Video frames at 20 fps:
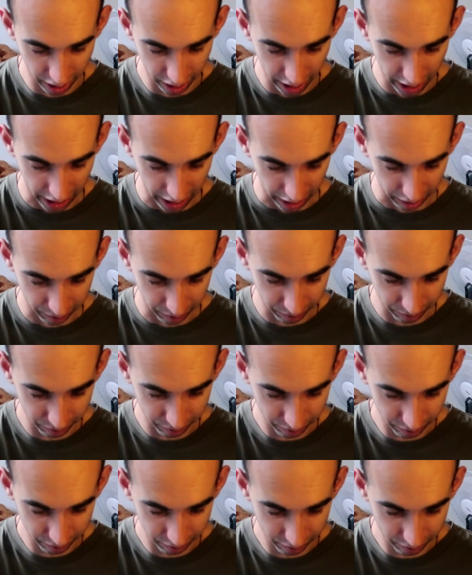yeah,
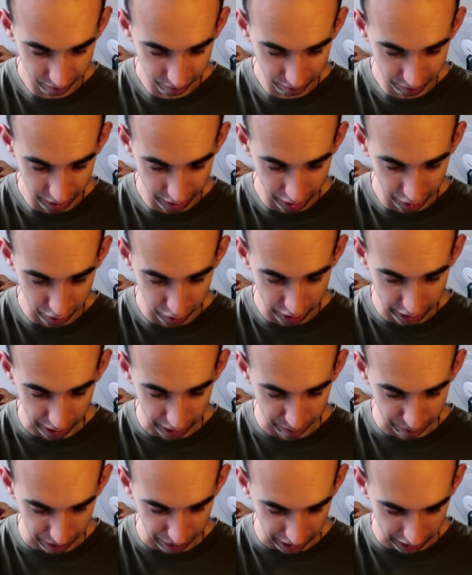
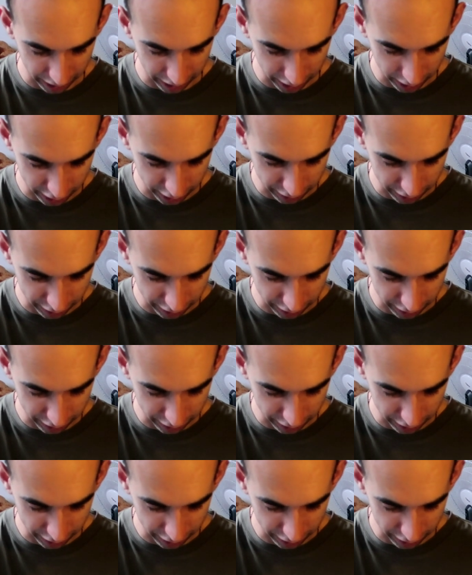interesting, but I can't